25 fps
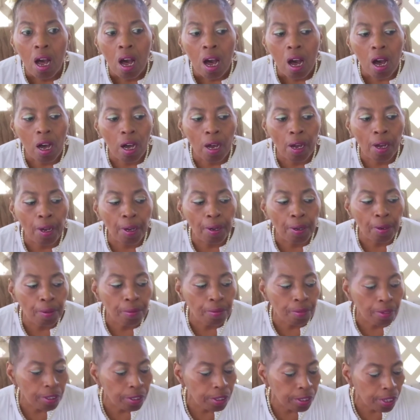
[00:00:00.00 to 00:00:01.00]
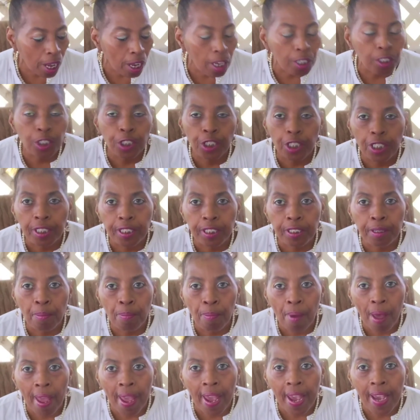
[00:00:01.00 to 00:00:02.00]
Um, not just the
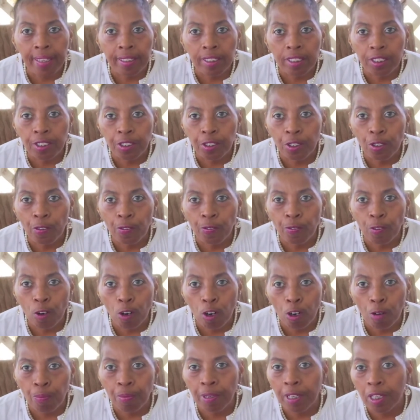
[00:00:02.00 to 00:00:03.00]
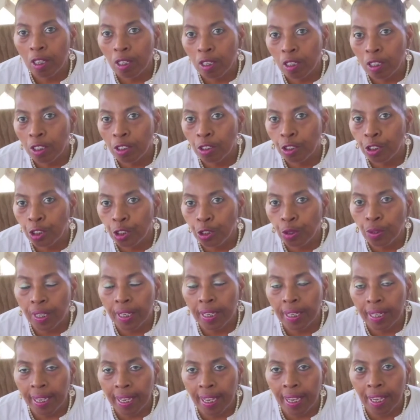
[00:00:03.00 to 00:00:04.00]
bags and so forth because you
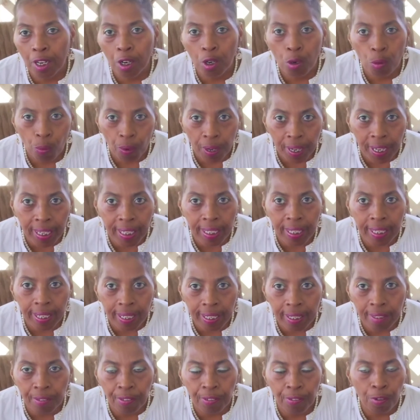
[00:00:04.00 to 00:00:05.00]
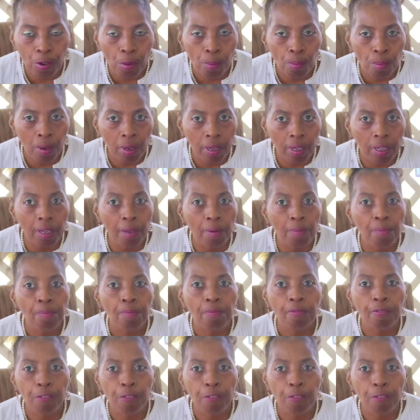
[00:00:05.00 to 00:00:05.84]
can get great gifts for mom,